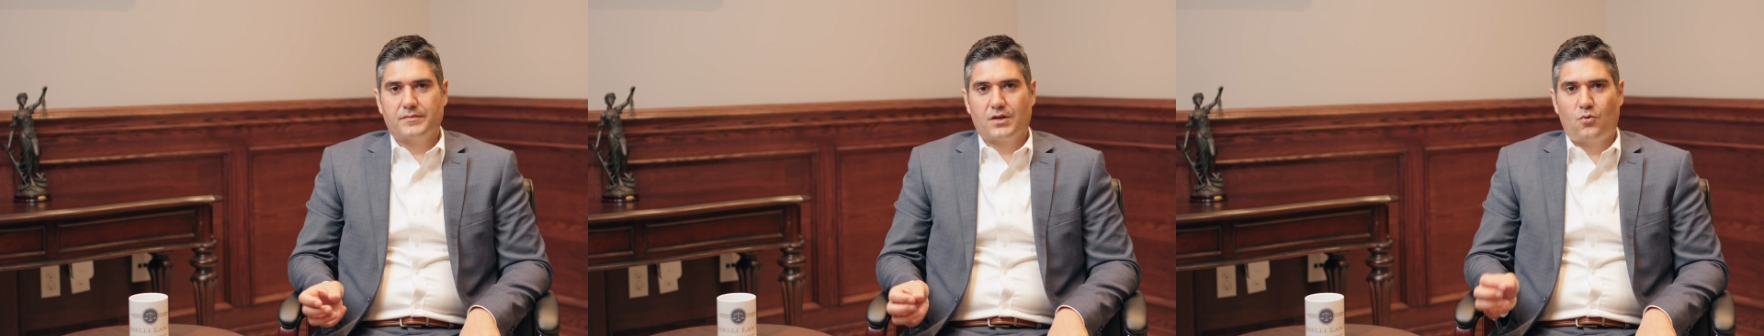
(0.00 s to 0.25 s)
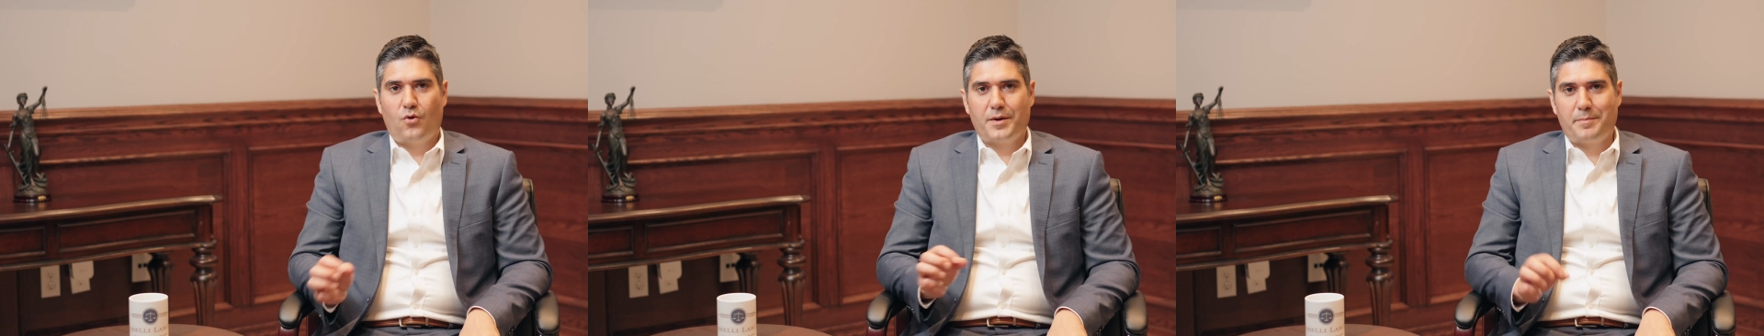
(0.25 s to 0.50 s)

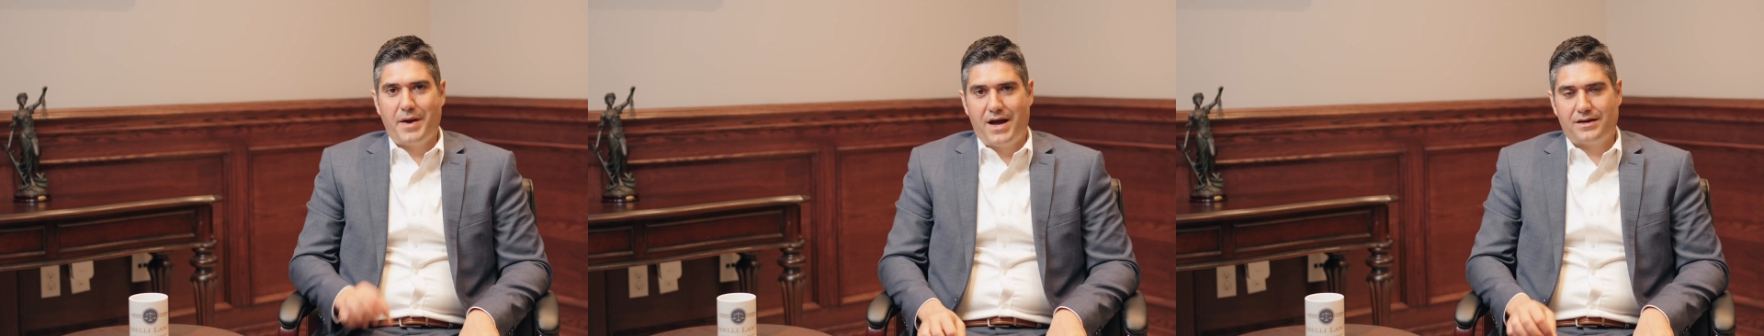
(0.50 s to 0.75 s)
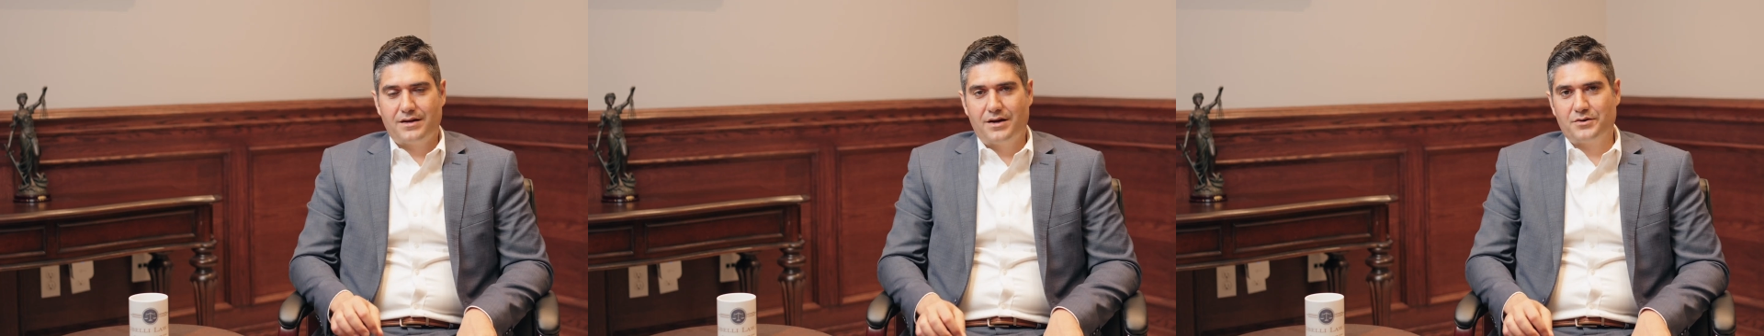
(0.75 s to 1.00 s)
Going
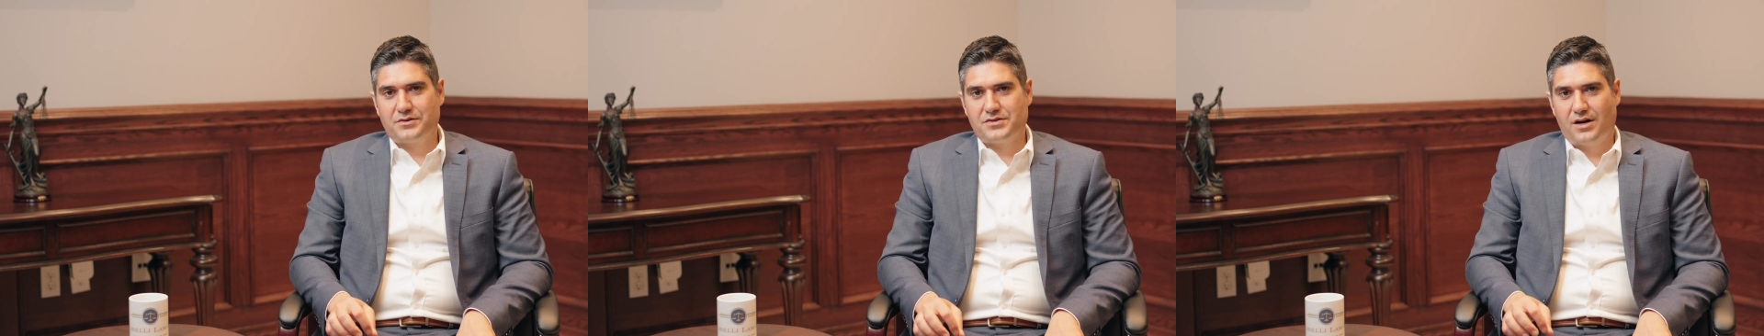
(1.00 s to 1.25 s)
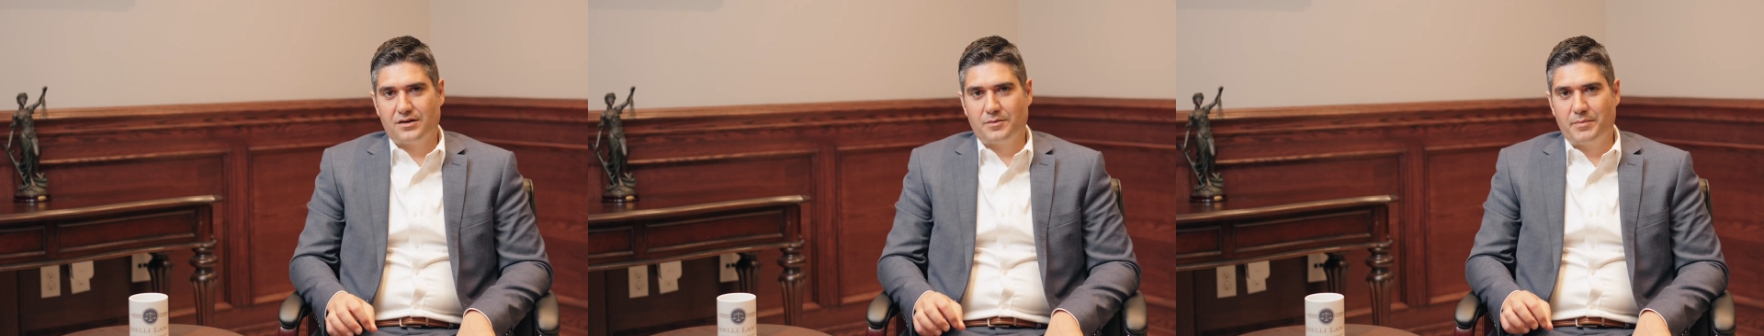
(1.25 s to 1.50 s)
back now to
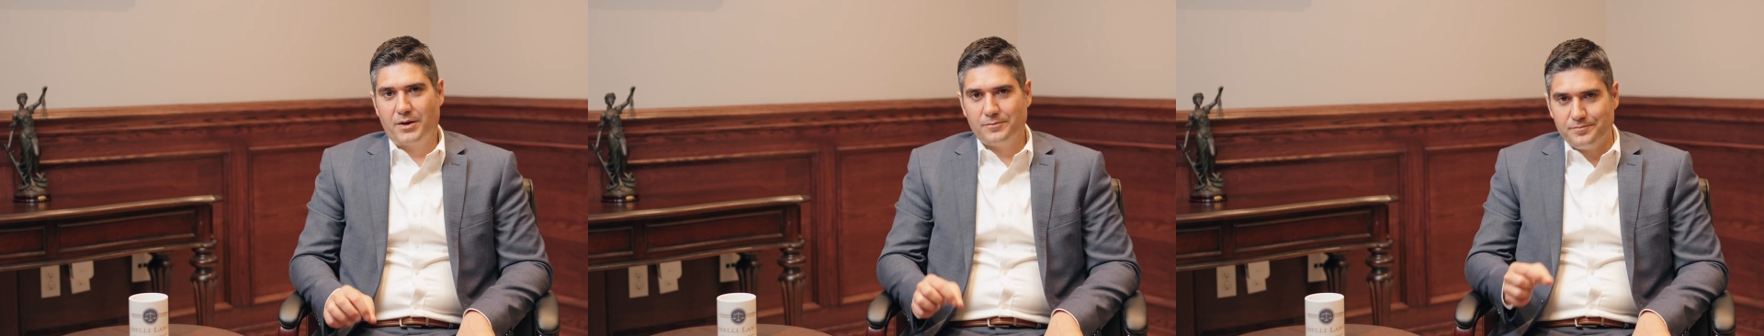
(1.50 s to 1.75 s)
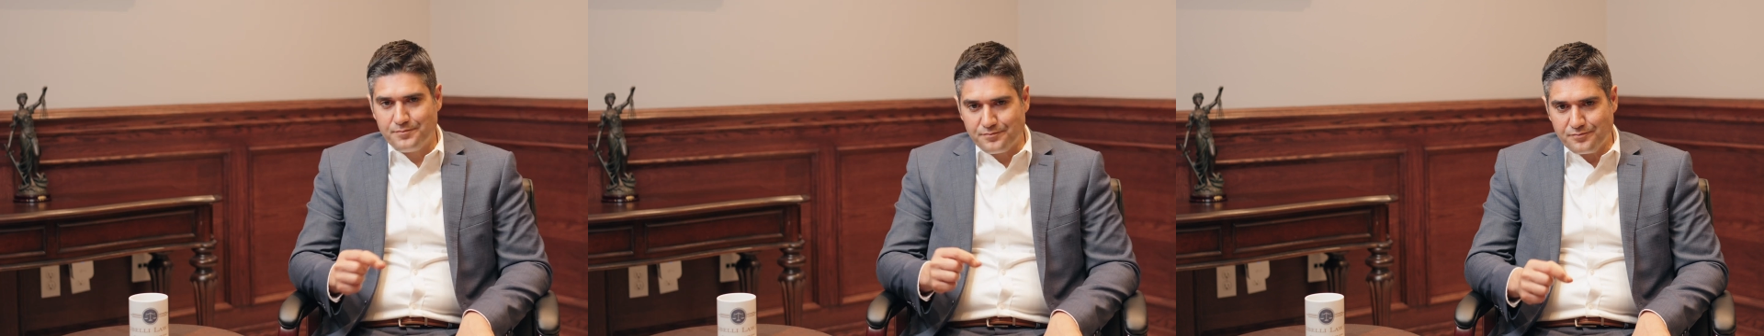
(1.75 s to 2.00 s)
talk about
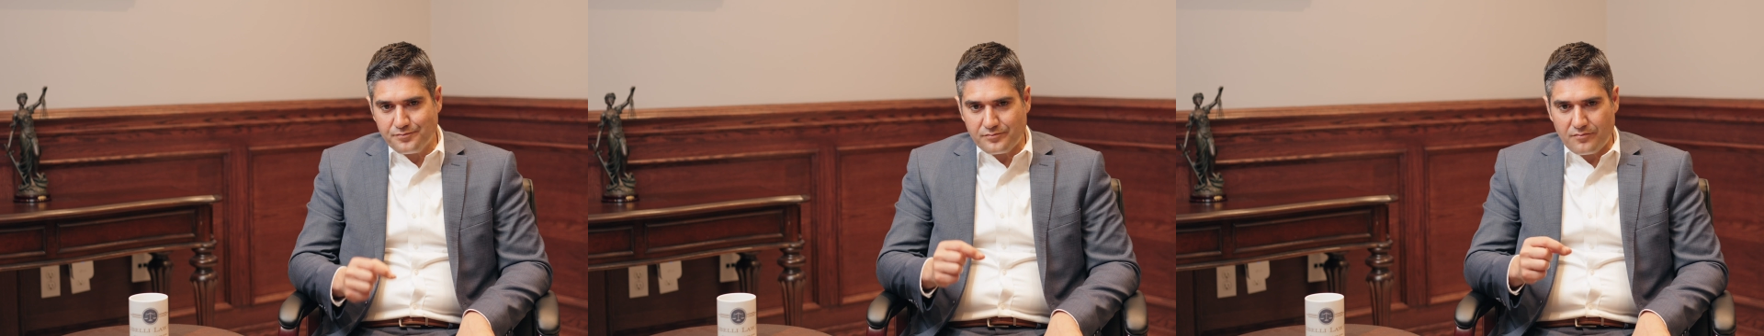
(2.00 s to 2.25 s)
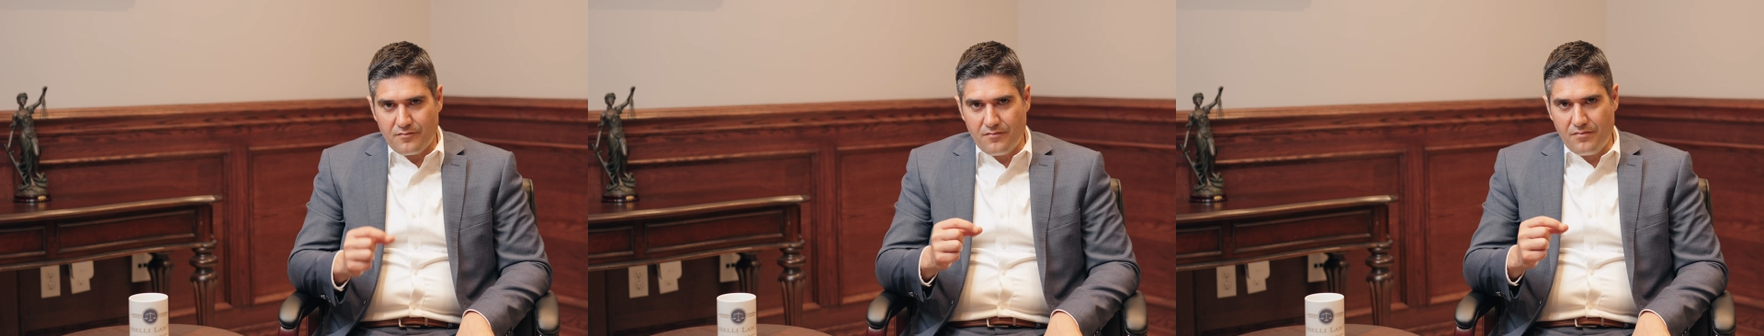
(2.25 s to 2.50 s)

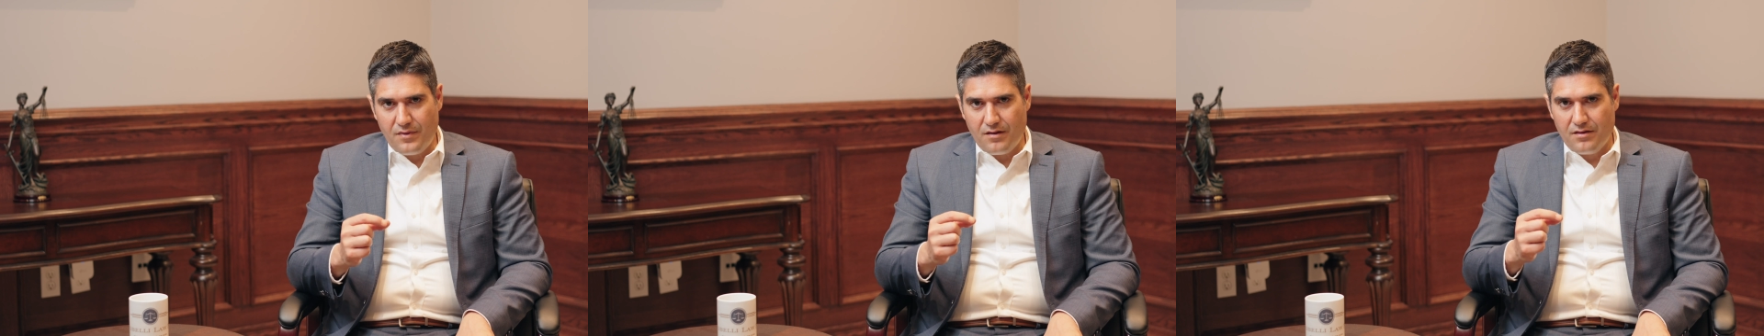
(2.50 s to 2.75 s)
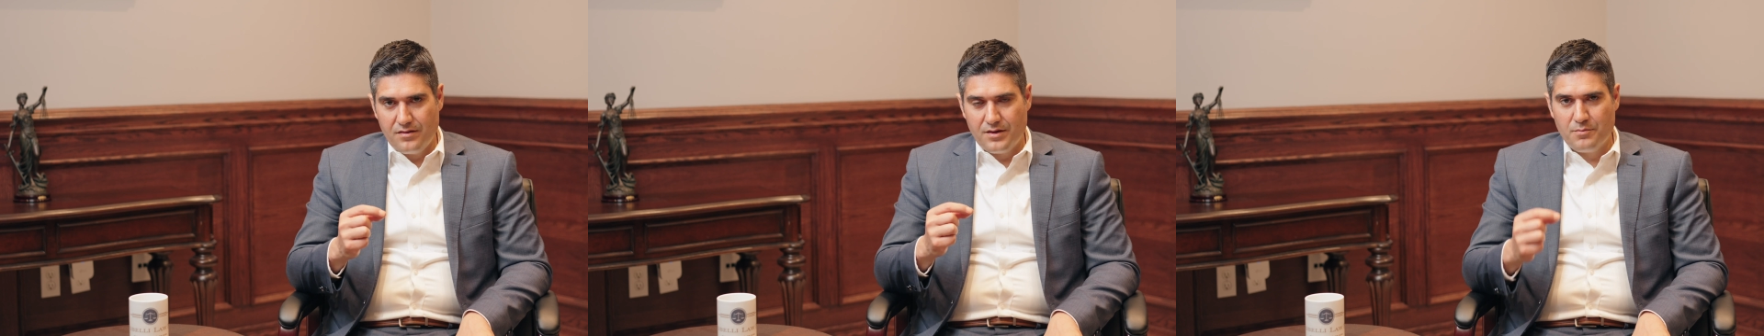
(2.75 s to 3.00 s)
the